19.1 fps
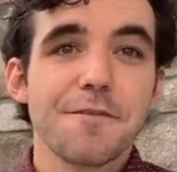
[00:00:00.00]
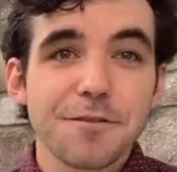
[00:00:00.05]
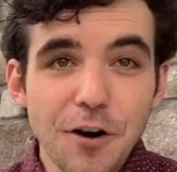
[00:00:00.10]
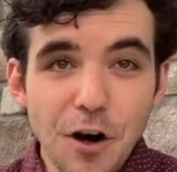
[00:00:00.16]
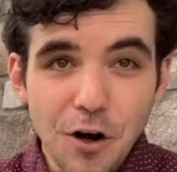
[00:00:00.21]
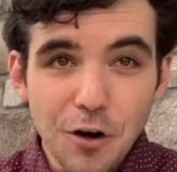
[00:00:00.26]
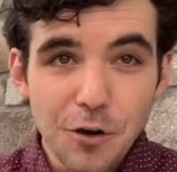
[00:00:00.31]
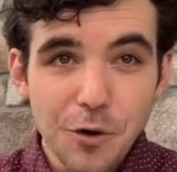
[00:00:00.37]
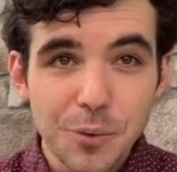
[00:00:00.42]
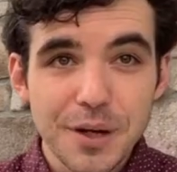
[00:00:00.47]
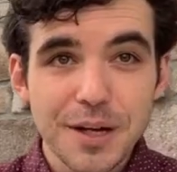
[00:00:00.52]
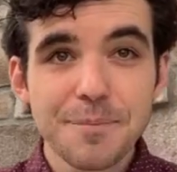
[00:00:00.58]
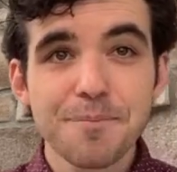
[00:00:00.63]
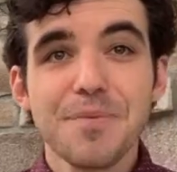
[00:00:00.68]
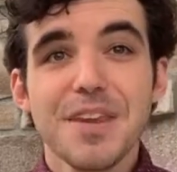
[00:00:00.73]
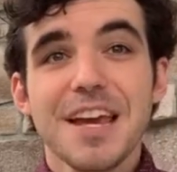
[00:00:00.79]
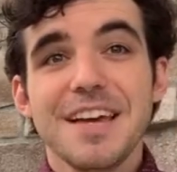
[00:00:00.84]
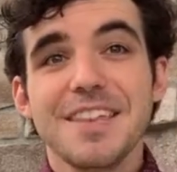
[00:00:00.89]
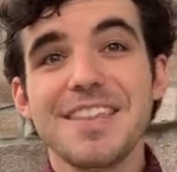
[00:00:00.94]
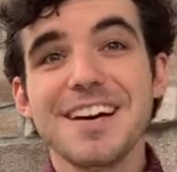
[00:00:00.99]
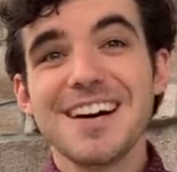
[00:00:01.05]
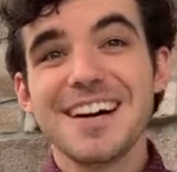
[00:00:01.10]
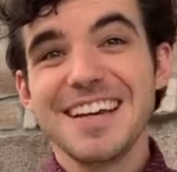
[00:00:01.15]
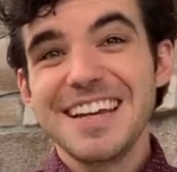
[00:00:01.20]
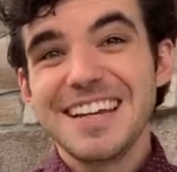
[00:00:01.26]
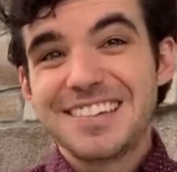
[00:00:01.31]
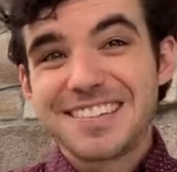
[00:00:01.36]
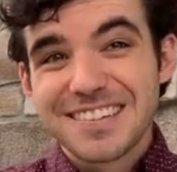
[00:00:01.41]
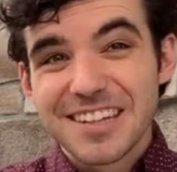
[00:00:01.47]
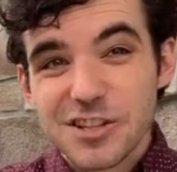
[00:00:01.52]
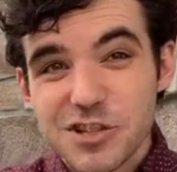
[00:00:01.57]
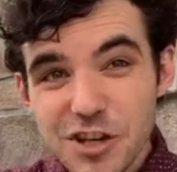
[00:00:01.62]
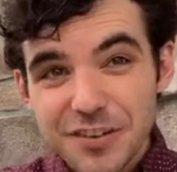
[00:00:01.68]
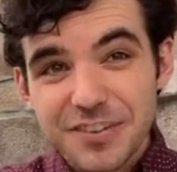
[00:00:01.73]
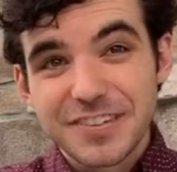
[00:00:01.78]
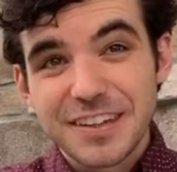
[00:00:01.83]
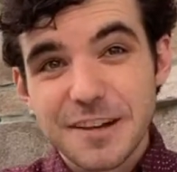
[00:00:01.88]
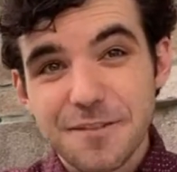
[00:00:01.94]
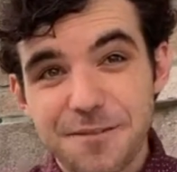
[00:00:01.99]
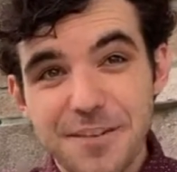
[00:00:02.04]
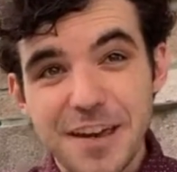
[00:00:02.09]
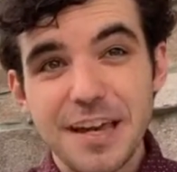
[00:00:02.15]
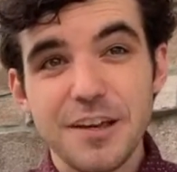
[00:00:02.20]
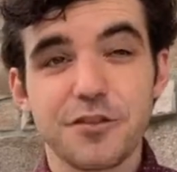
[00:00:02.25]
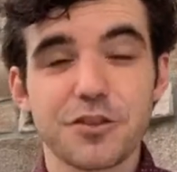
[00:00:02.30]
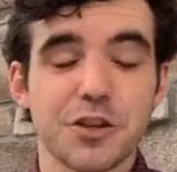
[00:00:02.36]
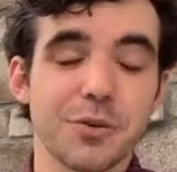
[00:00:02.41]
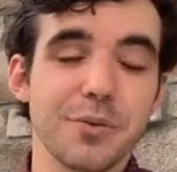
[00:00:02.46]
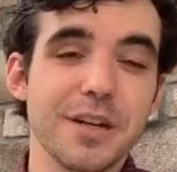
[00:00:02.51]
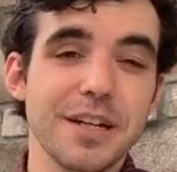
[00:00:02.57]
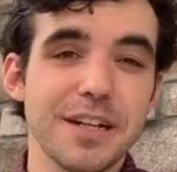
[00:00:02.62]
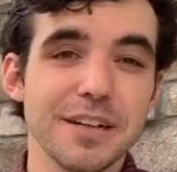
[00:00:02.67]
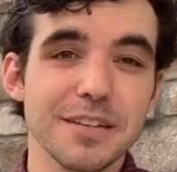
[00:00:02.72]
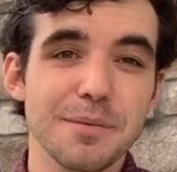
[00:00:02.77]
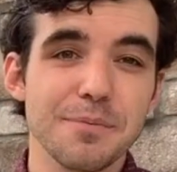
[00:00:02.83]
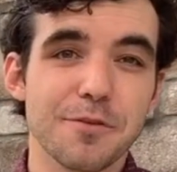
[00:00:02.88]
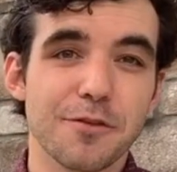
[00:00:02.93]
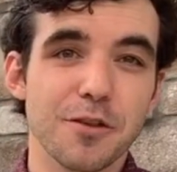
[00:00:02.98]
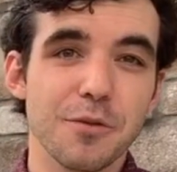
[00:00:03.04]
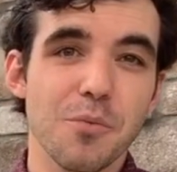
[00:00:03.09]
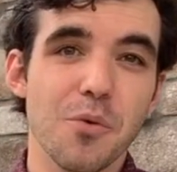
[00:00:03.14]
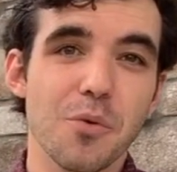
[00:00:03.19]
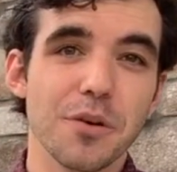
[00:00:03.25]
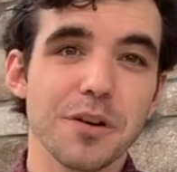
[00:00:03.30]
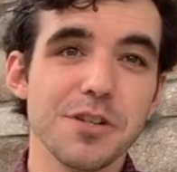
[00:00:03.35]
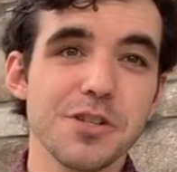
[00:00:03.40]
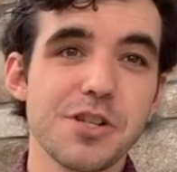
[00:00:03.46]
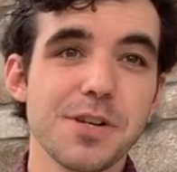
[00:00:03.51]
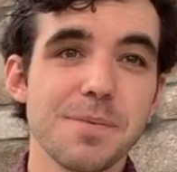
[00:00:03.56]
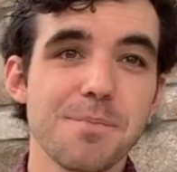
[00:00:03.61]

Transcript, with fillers: following the It's Just a Phase curriculum from Orange.